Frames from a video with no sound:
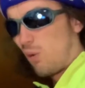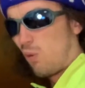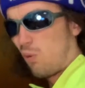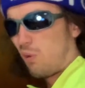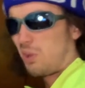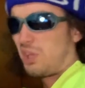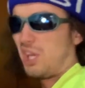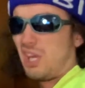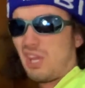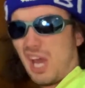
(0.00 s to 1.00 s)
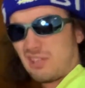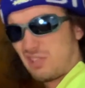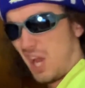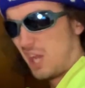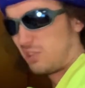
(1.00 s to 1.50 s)
Oh, yeah,
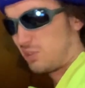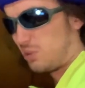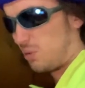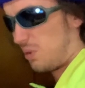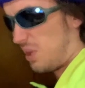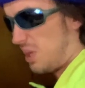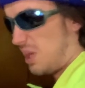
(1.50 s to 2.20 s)
that tastes good.